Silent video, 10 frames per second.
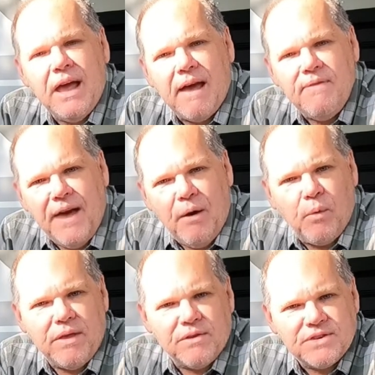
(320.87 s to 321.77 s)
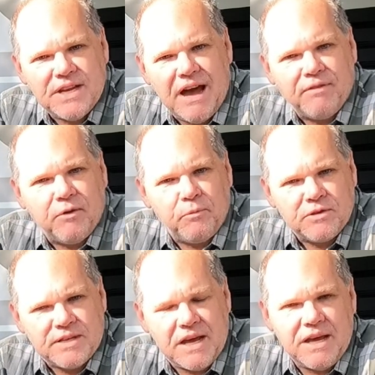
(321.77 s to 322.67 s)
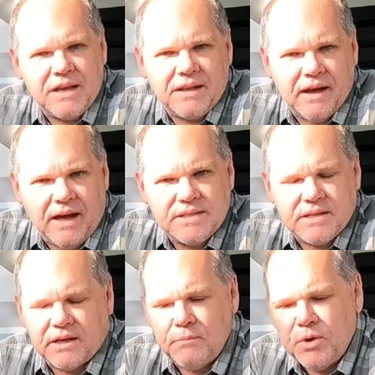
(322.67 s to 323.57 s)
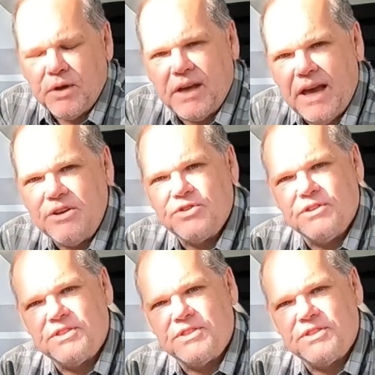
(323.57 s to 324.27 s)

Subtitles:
and that way their staff can stay in constant communication.